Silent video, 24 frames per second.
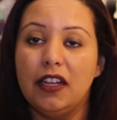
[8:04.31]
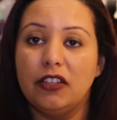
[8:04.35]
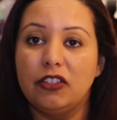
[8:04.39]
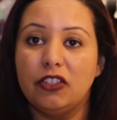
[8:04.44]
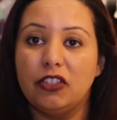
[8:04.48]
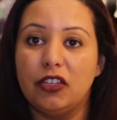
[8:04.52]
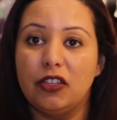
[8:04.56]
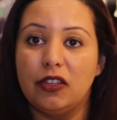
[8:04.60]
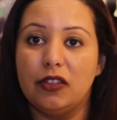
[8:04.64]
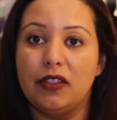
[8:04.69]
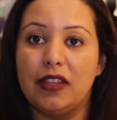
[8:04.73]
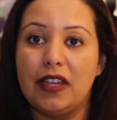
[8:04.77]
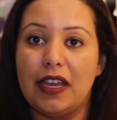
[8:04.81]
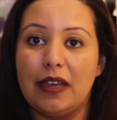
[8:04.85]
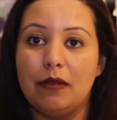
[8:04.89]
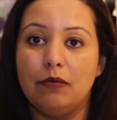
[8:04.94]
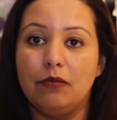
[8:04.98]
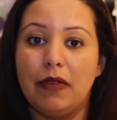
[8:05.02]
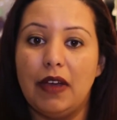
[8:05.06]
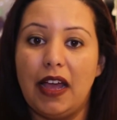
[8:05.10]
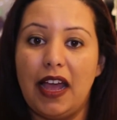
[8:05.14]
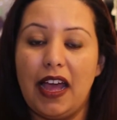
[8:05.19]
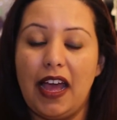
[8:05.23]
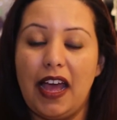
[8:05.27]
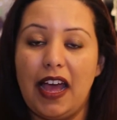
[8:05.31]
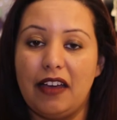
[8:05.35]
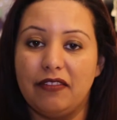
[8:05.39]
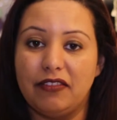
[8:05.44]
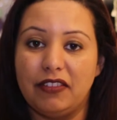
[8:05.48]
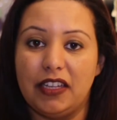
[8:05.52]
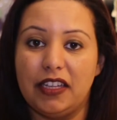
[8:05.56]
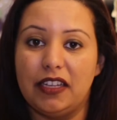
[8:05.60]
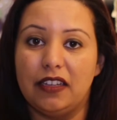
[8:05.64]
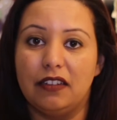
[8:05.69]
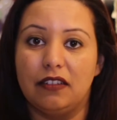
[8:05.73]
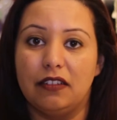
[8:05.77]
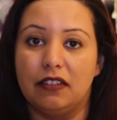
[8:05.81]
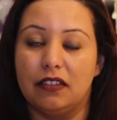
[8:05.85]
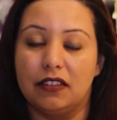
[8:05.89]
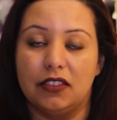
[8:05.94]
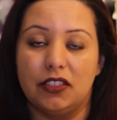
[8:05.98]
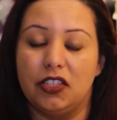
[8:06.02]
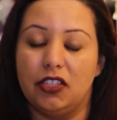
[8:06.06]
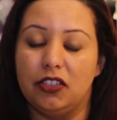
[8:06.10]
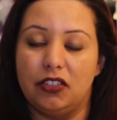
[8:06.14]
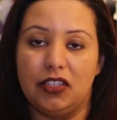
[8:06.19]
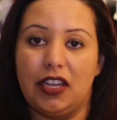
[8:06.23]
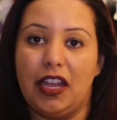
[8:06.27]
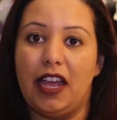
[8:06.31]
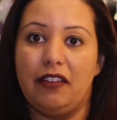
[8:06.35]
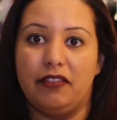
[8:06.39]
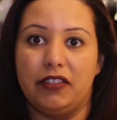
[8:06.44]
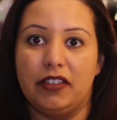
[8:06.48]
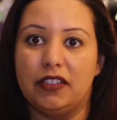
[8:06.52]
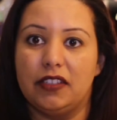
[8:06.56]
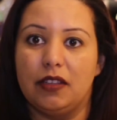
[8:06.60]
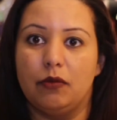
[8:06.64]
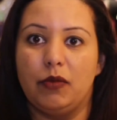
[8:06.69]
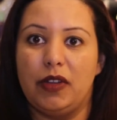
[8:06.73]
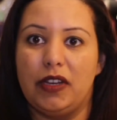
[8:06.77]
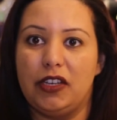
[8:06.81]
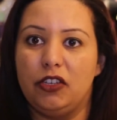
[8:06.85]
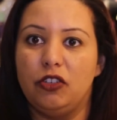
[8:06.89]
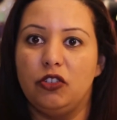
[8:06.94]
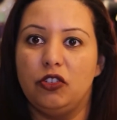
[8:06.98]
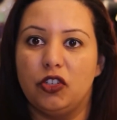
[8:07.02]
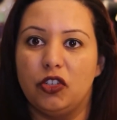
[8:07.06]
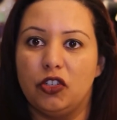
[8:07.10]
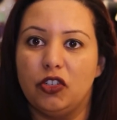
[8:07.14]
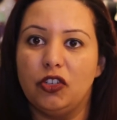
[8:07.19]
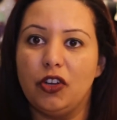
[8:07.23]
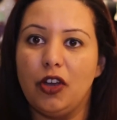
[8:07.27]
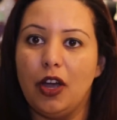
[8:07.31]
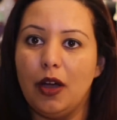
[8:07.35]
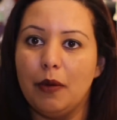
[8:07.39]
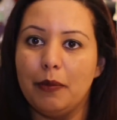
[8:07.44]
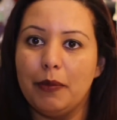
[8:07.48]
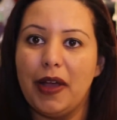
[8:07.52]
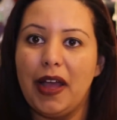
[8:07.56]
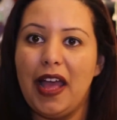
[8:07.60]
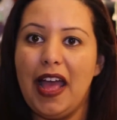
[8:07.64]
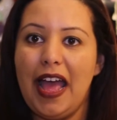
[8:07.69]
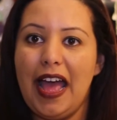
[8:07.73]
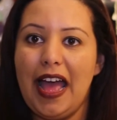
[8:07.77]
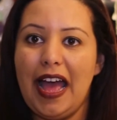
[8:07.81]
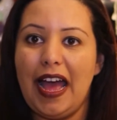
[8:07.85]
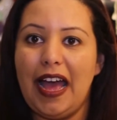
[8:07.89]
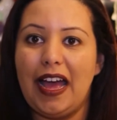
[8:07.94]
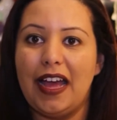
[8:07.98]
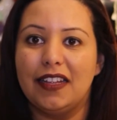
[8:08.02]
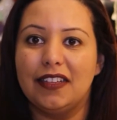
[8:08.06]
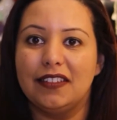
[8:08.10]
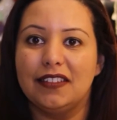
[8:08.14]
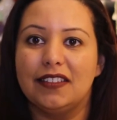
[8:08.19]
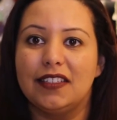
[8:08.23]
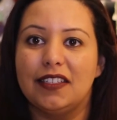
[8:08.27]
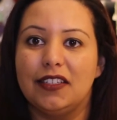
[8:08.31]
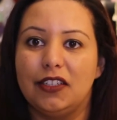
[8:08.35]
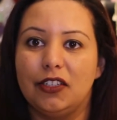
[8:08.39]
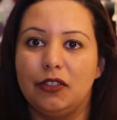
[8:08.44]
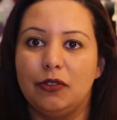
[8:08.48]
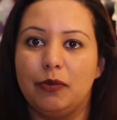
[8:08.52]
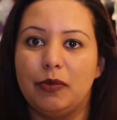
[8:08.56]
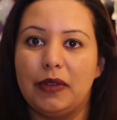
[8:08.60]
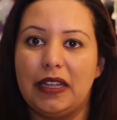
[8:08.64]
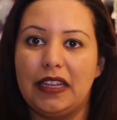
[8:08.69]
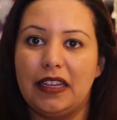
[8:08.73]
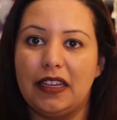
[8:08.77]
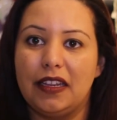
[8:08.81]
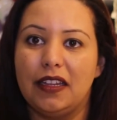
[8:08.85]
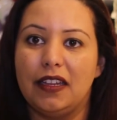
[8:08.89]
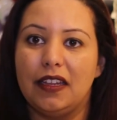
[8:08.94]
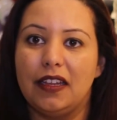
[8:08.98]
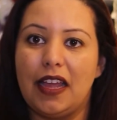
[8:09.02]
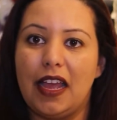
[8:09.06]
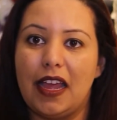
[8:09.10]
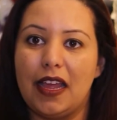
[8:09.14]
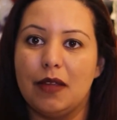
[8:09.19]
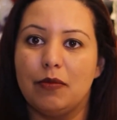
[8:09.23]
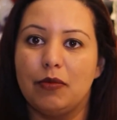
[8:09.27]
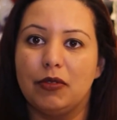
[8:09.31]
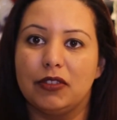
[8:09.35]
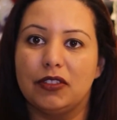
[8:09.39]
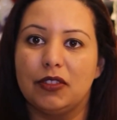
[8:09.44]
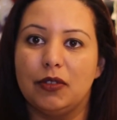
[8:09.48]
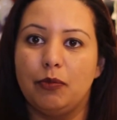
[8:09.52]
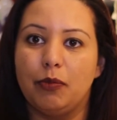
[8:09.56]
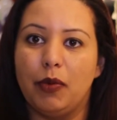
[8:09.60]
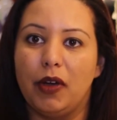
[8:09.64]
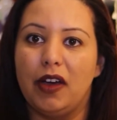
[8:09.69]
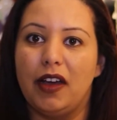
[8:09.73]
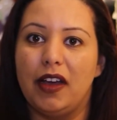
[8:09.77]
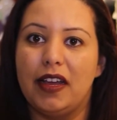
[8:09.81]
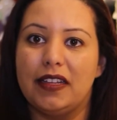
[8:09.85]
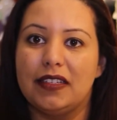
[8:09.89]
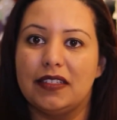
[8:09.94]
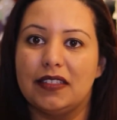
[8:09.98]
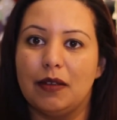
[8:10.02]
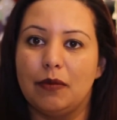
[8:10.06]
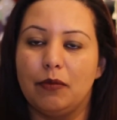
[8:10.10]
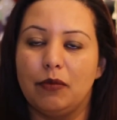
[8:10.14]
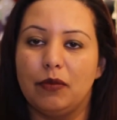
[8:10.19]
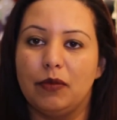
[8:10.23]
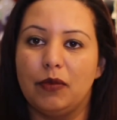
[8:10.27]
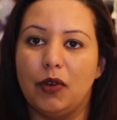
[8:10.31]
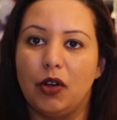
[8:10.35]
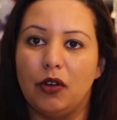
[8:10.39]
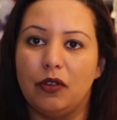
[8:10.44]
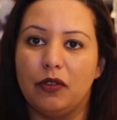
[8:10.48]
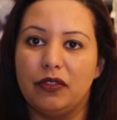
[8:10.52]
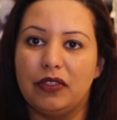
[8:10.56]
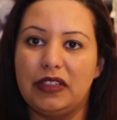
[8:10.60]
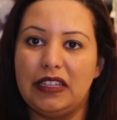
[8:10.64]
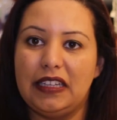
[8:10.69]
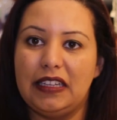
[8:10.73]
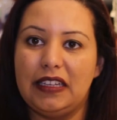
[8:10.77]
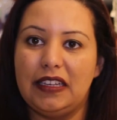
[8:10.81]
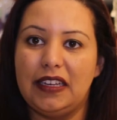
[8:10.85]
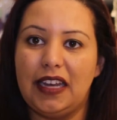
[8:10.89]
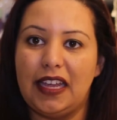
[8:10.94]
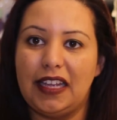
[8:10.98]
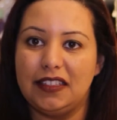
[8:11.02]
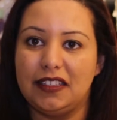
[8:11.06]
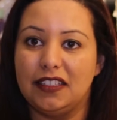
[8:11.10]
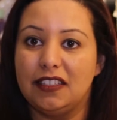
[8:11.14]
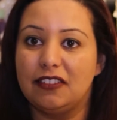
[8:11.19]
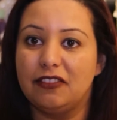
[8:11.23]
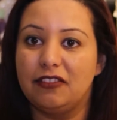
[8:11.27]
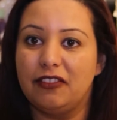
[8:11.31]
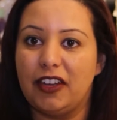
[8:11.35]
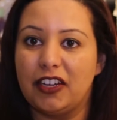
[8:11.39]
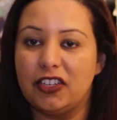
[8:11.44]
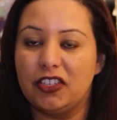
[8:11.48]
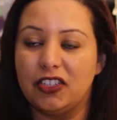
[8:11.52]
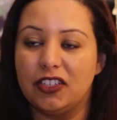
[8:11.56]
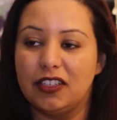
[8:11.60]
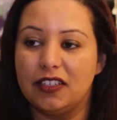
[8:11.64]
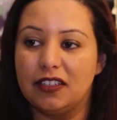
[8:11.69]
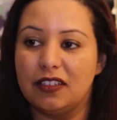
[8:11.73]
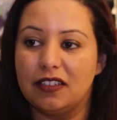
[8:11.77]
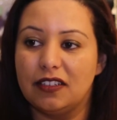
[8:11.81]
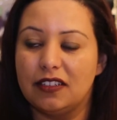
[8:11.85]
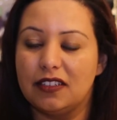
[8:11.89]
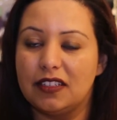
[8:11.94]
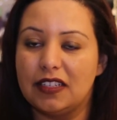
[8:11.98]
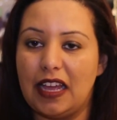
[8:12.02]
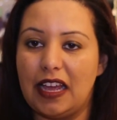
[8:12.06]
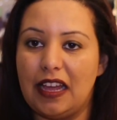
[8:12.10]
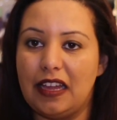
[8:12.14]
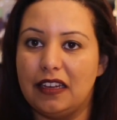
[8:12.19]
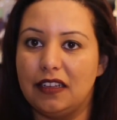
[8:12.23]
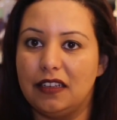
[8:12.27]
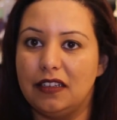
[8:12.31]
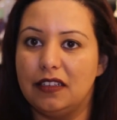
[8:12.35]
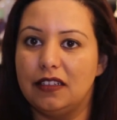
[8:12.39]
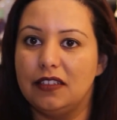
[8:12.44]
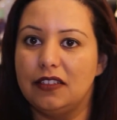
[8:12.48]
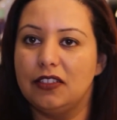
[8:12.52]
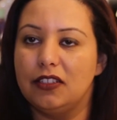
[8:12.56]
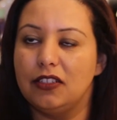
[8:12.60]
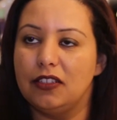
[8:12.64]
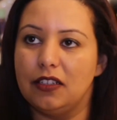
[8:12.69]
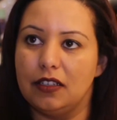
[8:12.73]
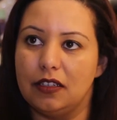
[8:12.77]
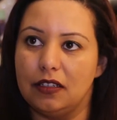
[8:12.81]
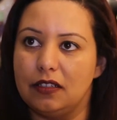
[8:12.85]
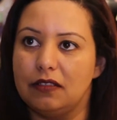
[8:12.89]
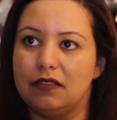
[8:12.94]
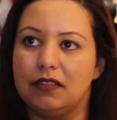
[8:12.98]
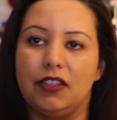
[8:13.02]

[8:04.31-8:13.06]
to them having to, to, having somewhere new to shop and to being able to buy some of the latest fashions and you know,